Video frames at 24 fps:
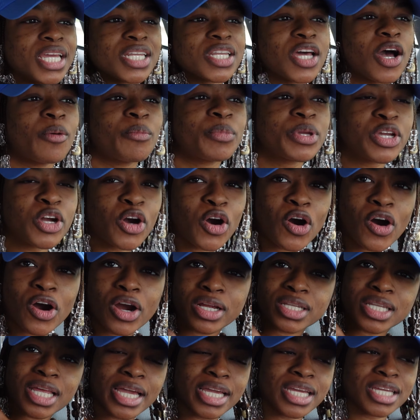it don't be
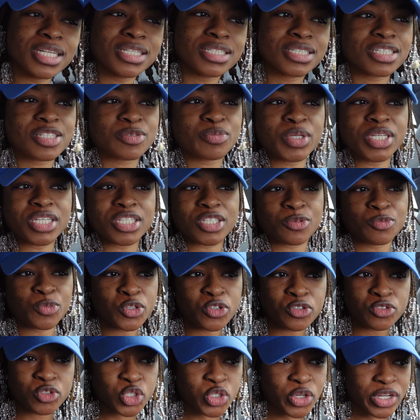hard. Like it just be a
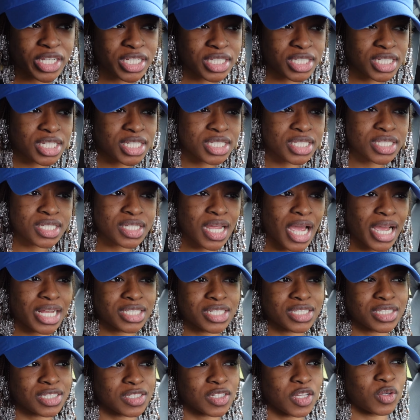smooth transition. I
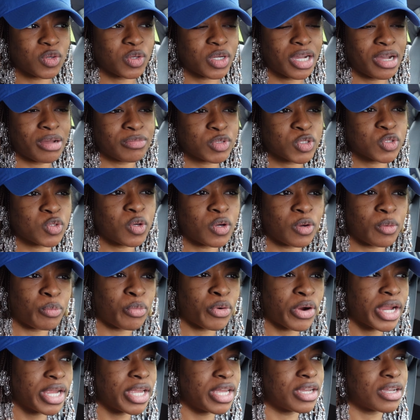just don't come to a
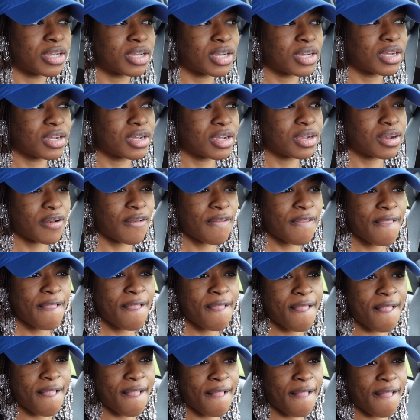break
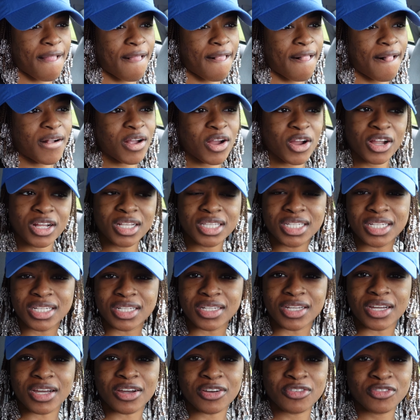uh, early
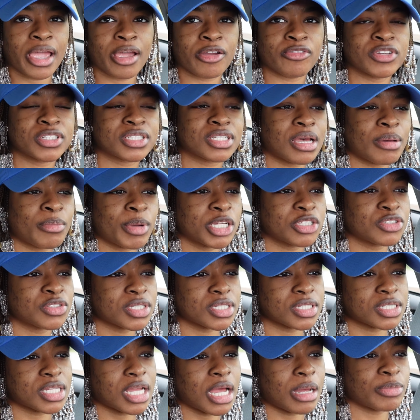enough. Every time I used
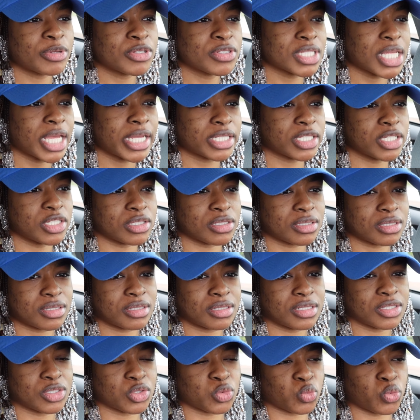to stop, it was like this
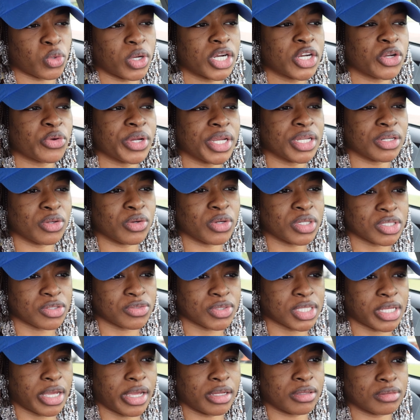this ruddering noise. It
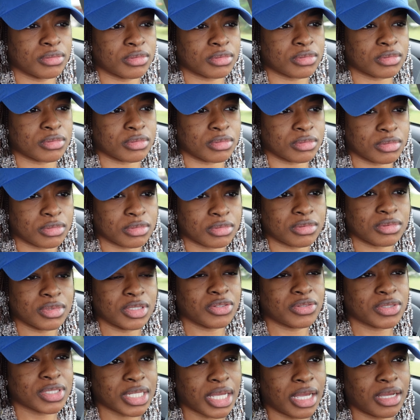was like it
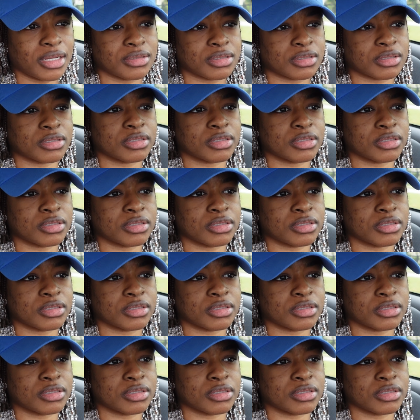was like